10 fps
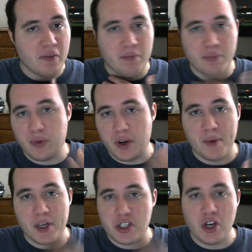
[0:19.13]
pretty
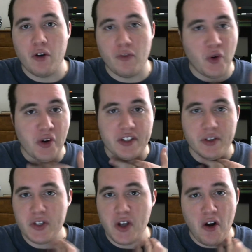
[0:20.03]
much no voice,
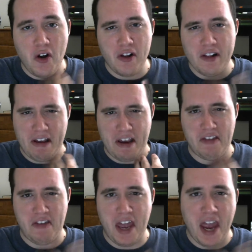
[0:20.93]
all oh, like
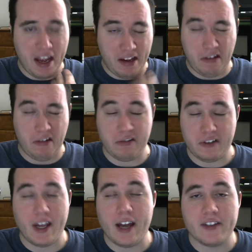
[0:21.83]
this,
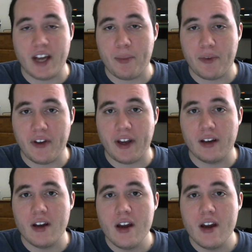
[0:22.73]
that type of thing.